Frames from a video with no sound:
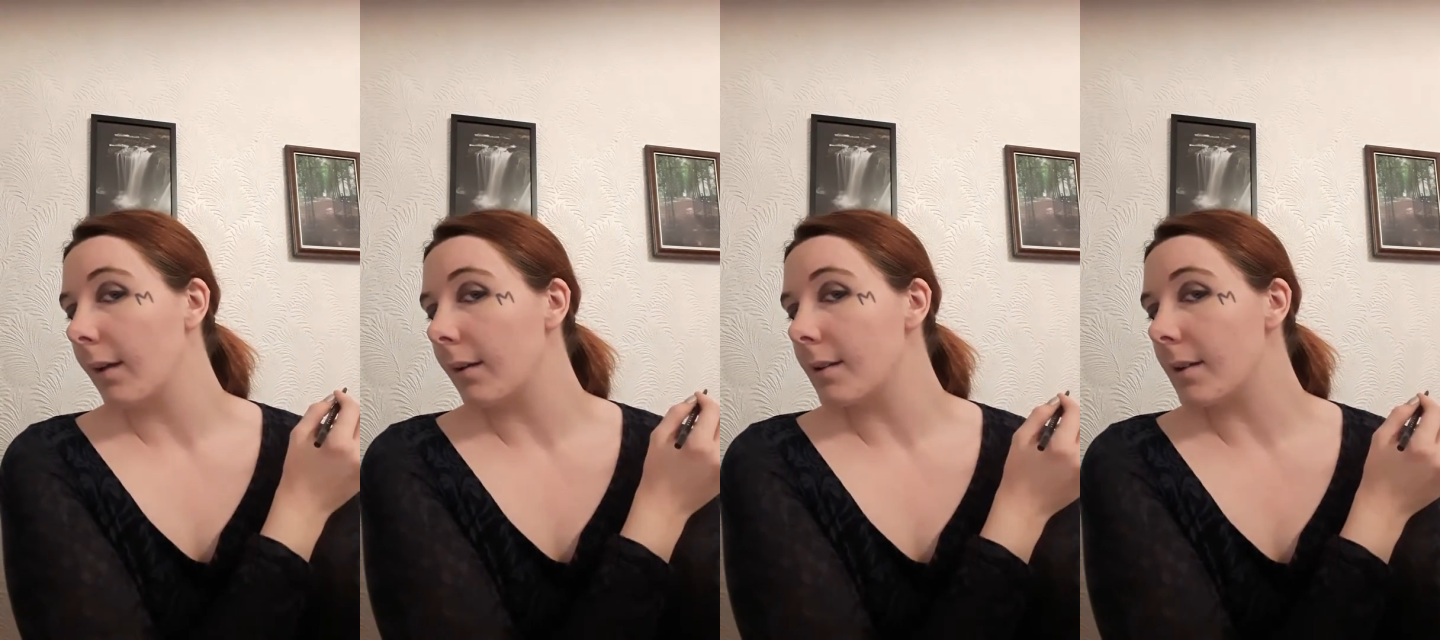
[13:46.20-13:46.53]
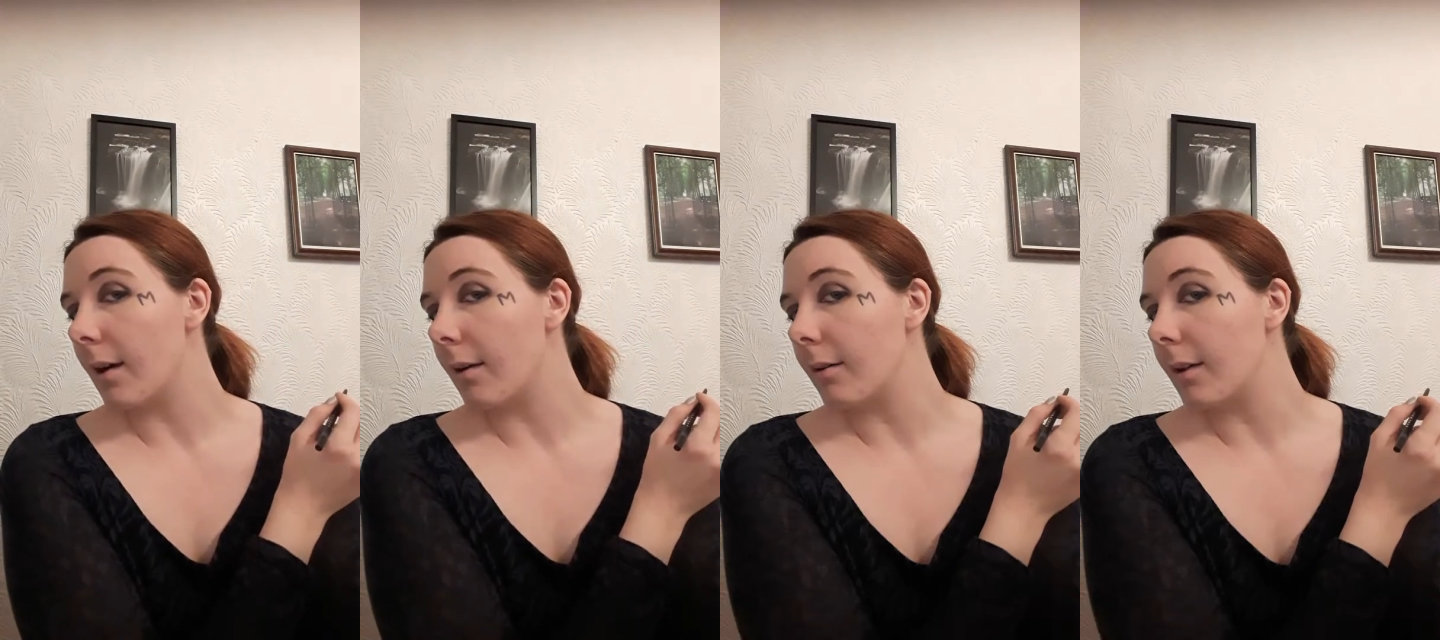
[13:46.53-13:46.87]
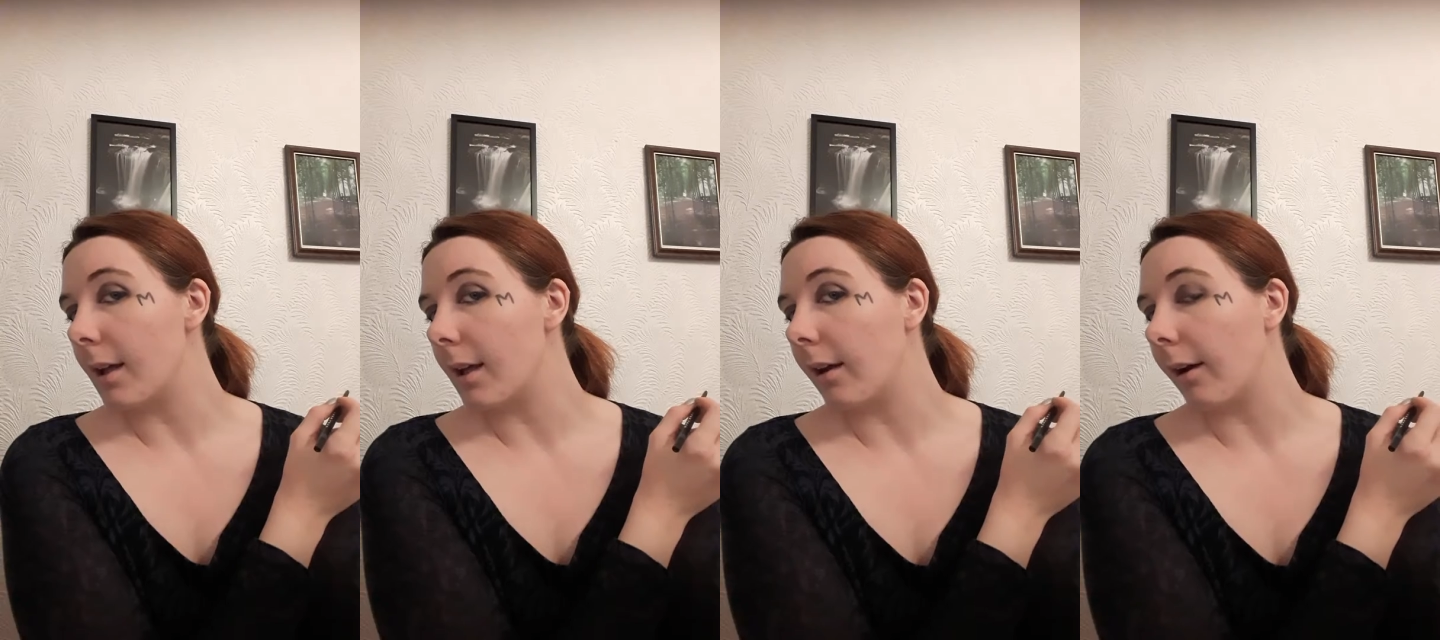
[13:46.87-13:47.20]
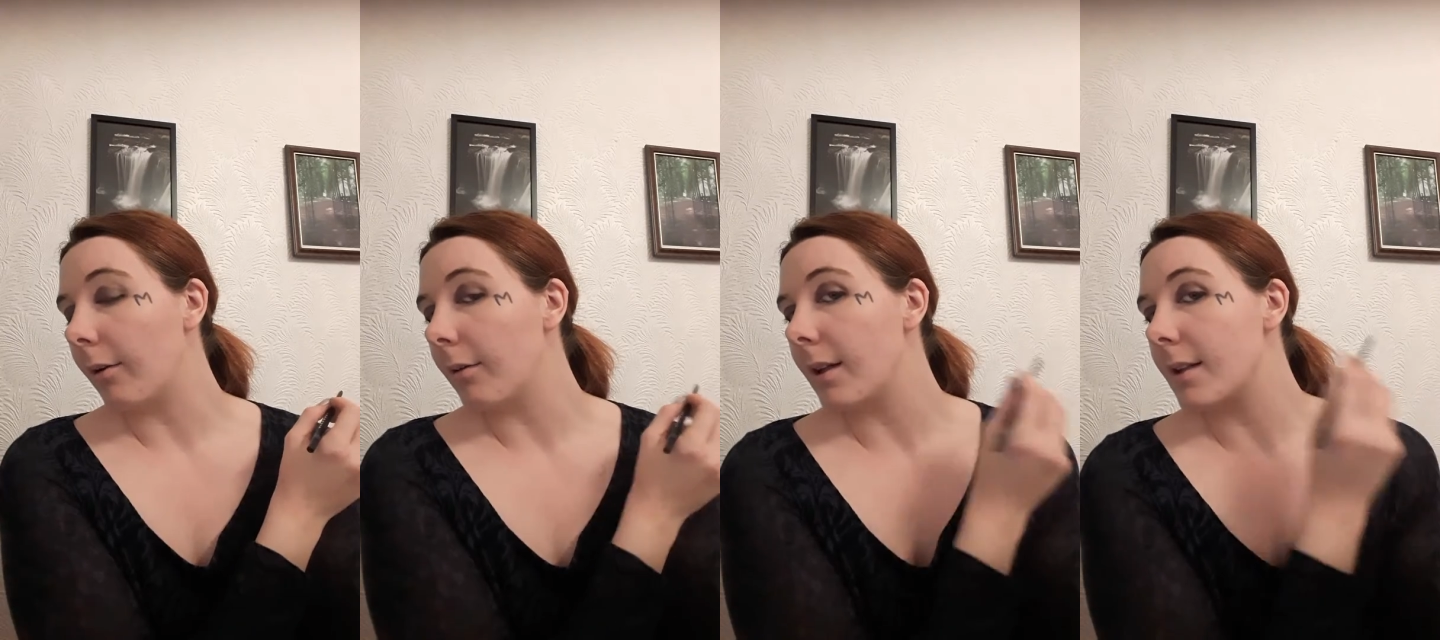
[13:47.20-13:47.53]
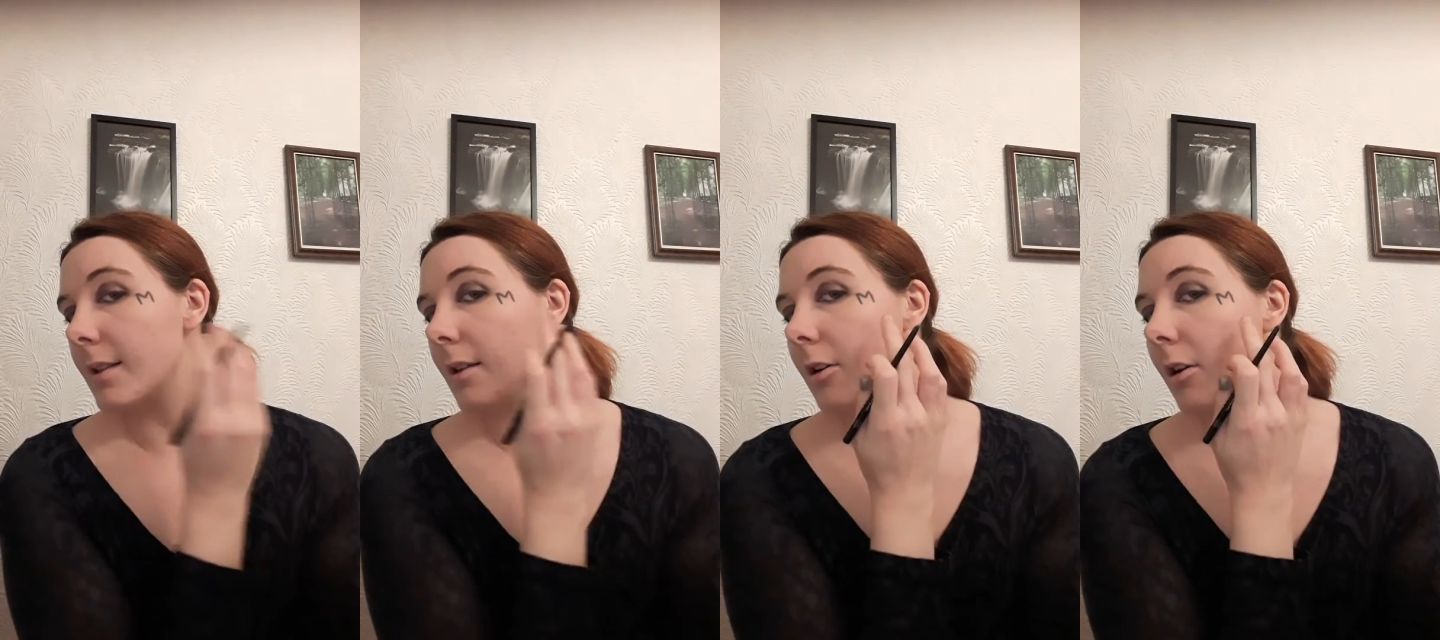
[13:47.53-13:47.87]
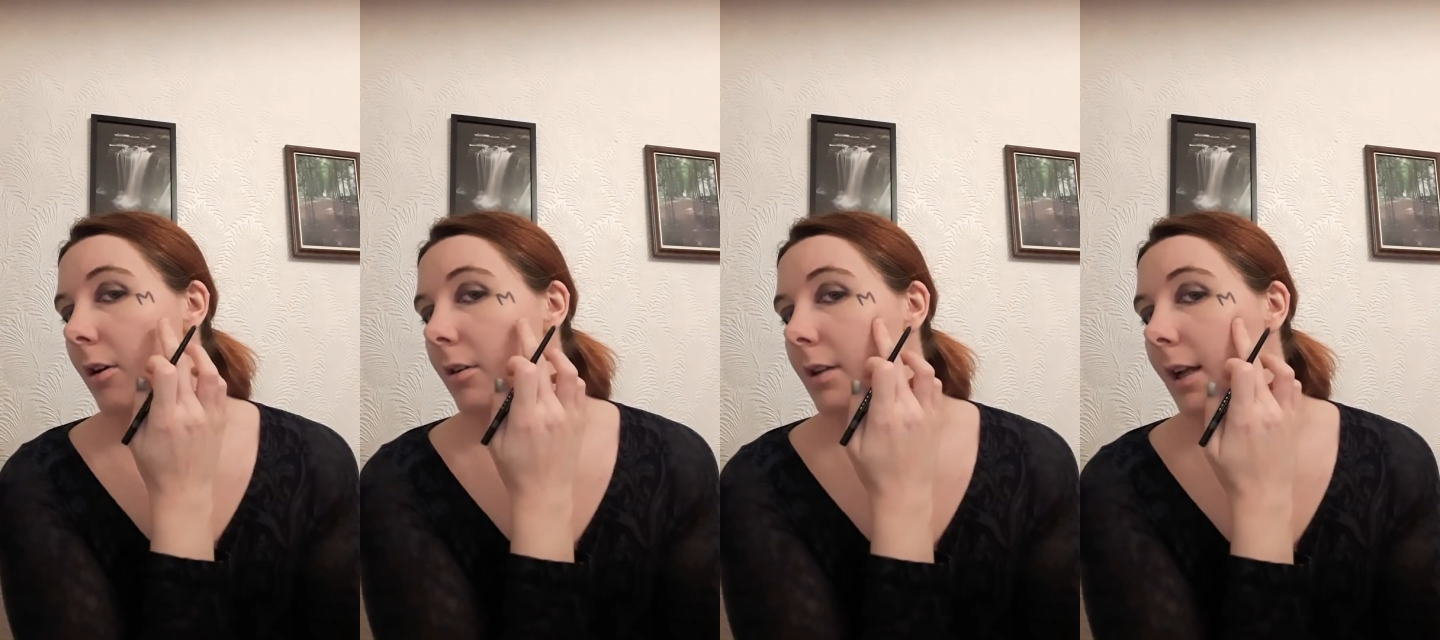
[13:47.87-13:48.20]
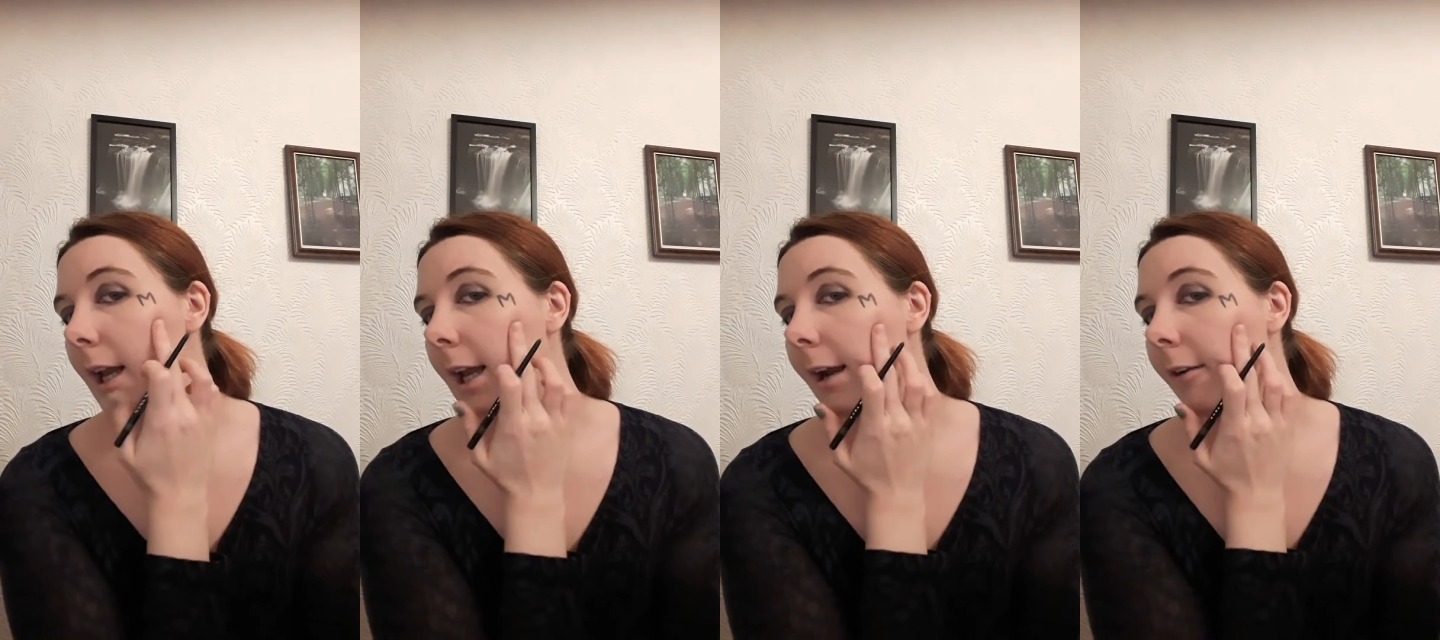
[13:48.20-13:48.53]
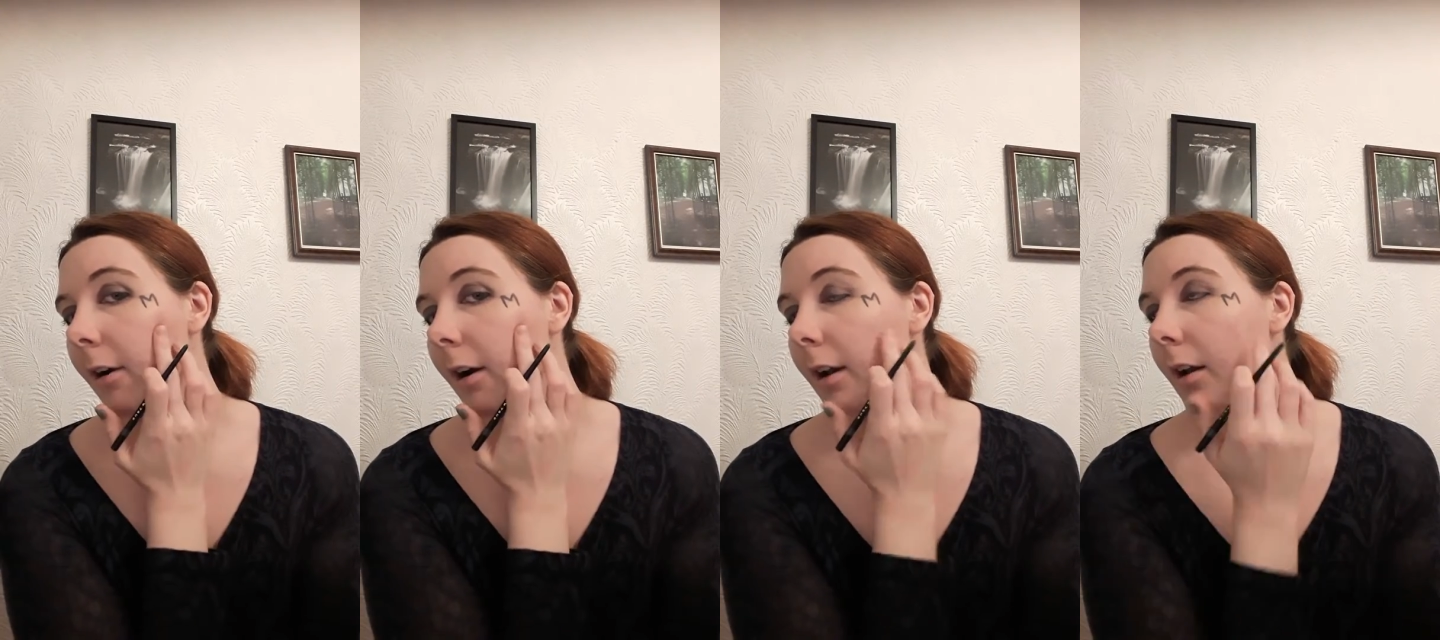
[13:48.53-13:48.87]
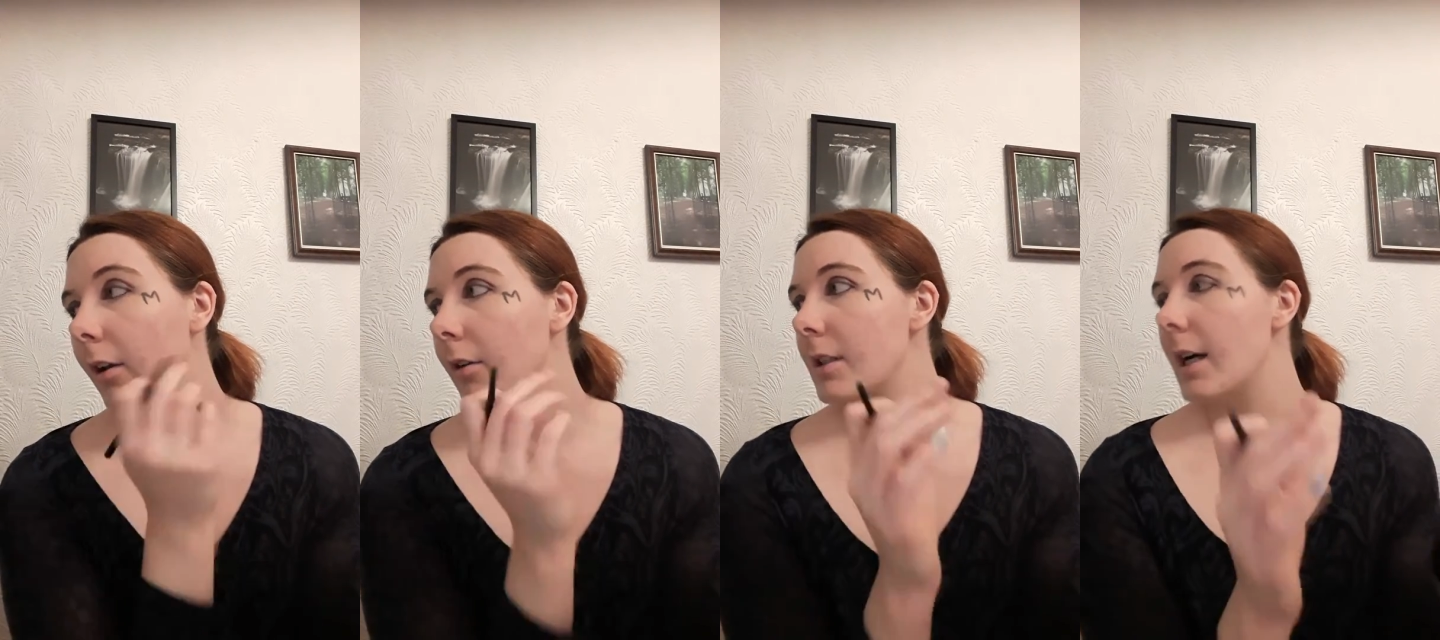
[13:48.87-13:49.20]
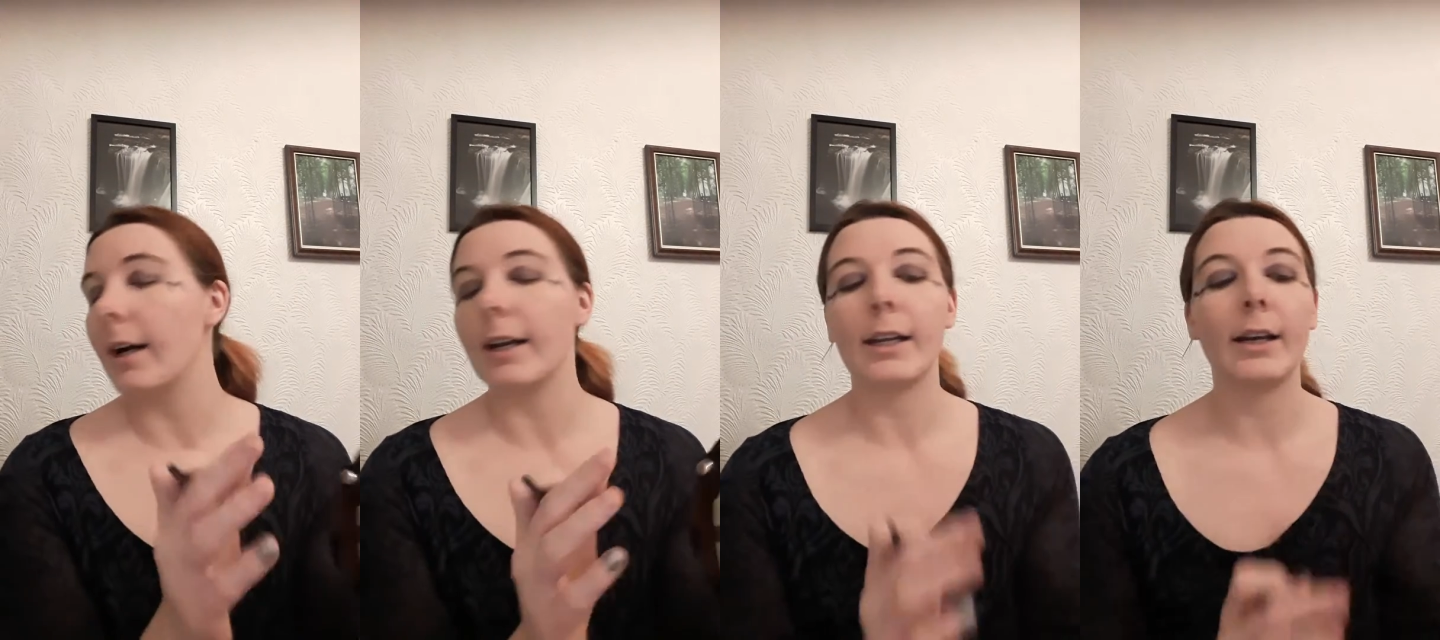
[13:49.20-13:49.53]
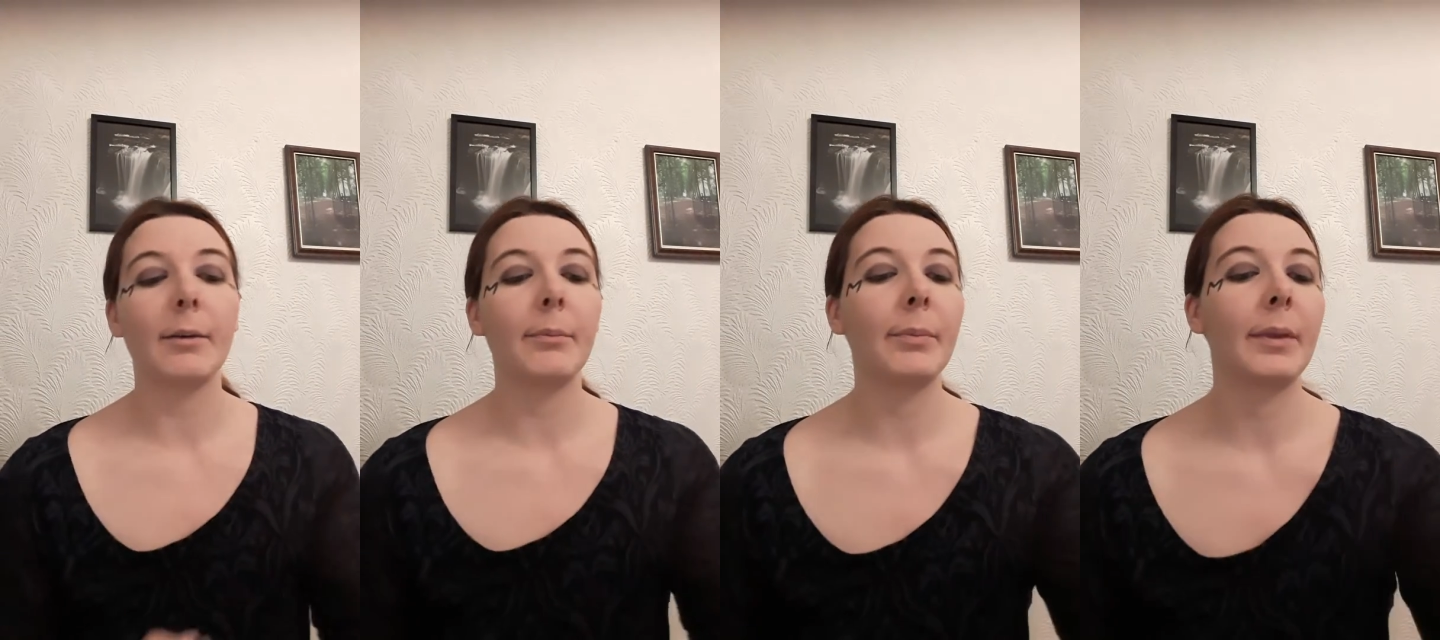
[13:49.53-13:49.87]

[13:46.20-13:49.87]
So there you go. That's a lot clearer, a lot tidier.